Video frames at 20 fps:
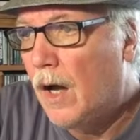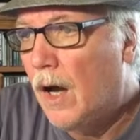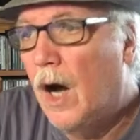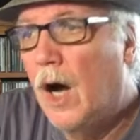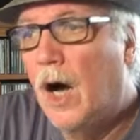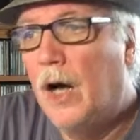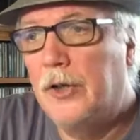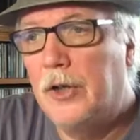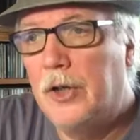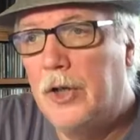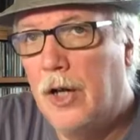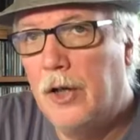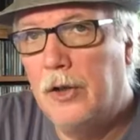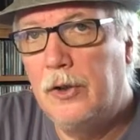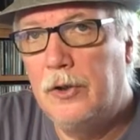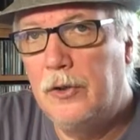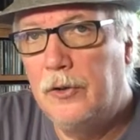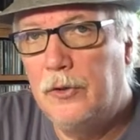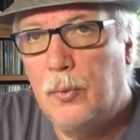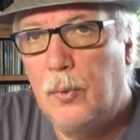100,
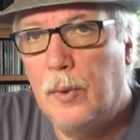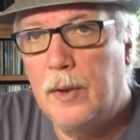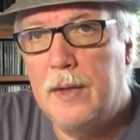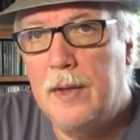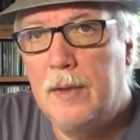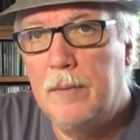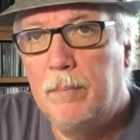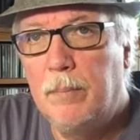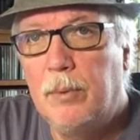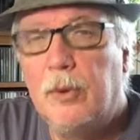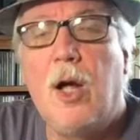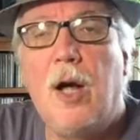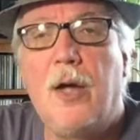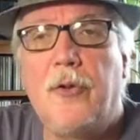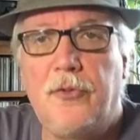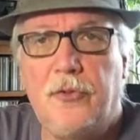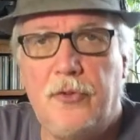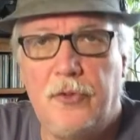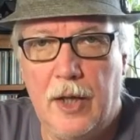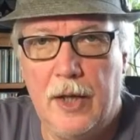120
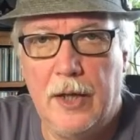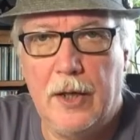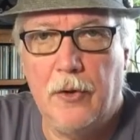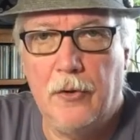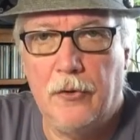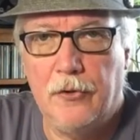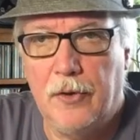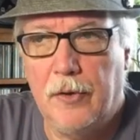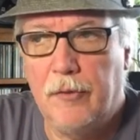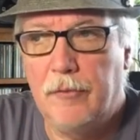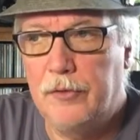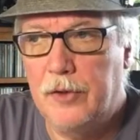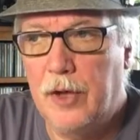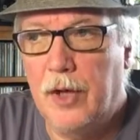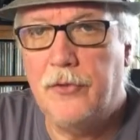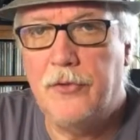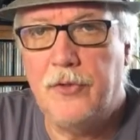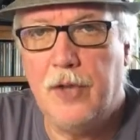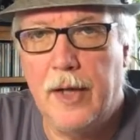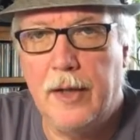plus sales of
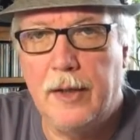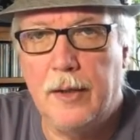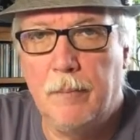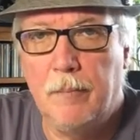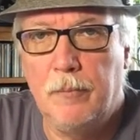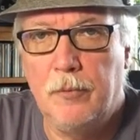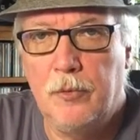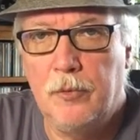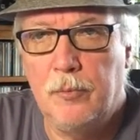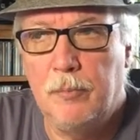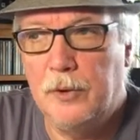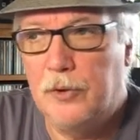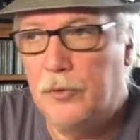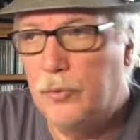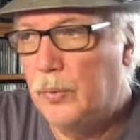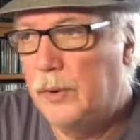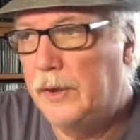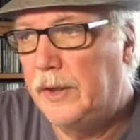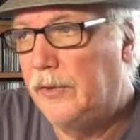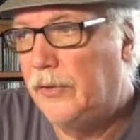Dust items
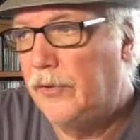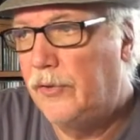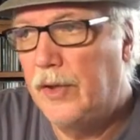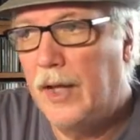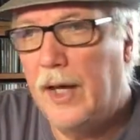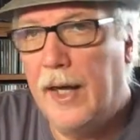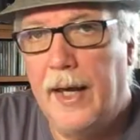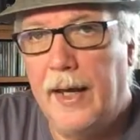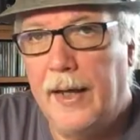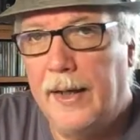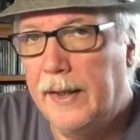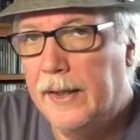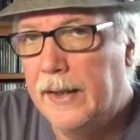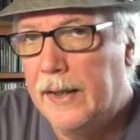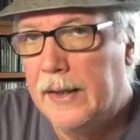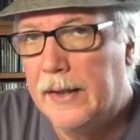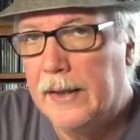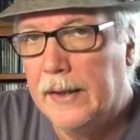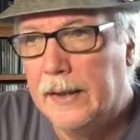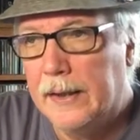between, say,
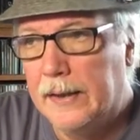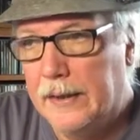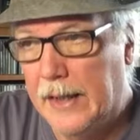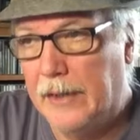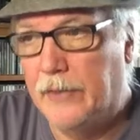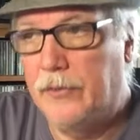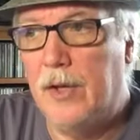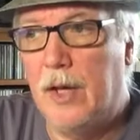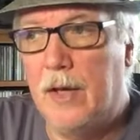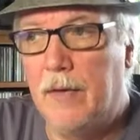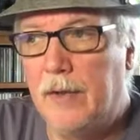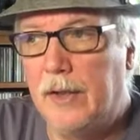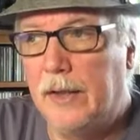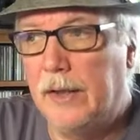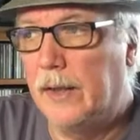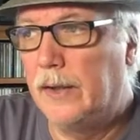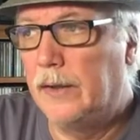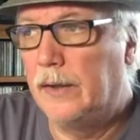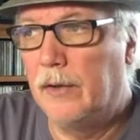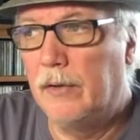
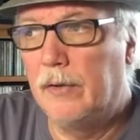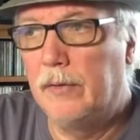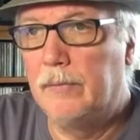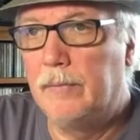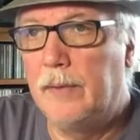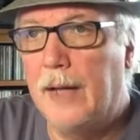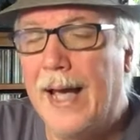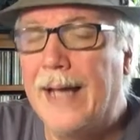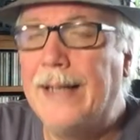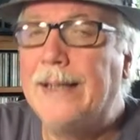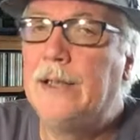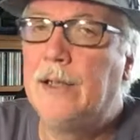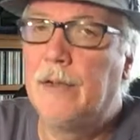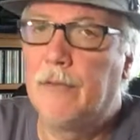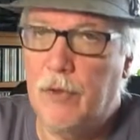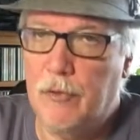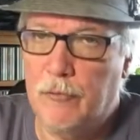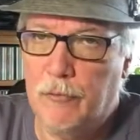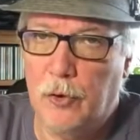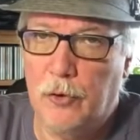Thanksgiving and the end
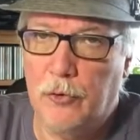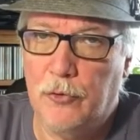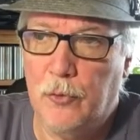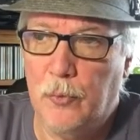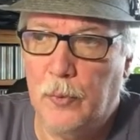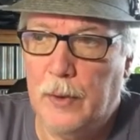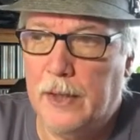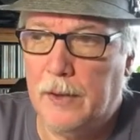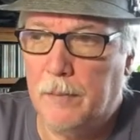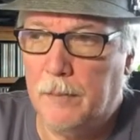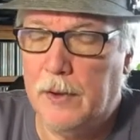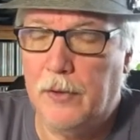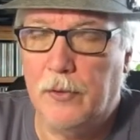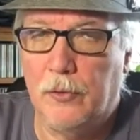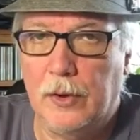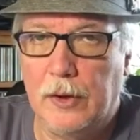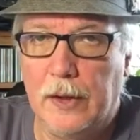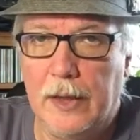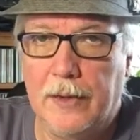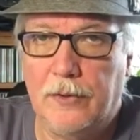of the first week, because
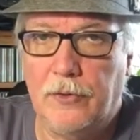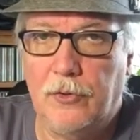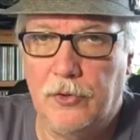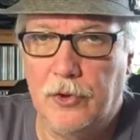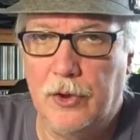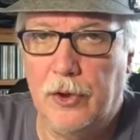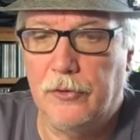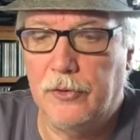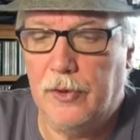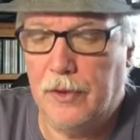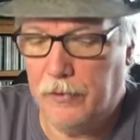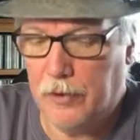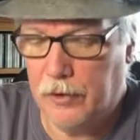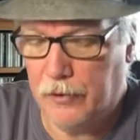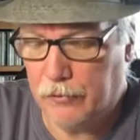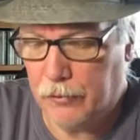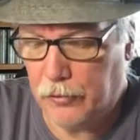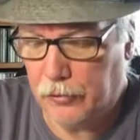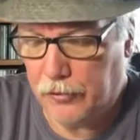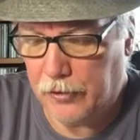we have lots of sales after the
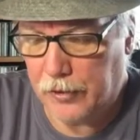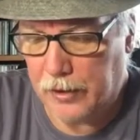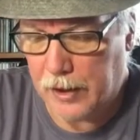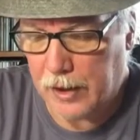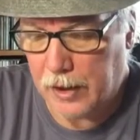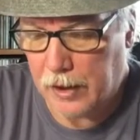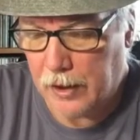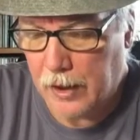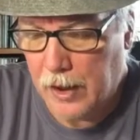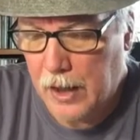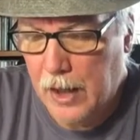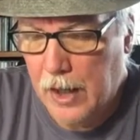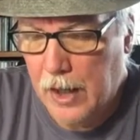first of the year.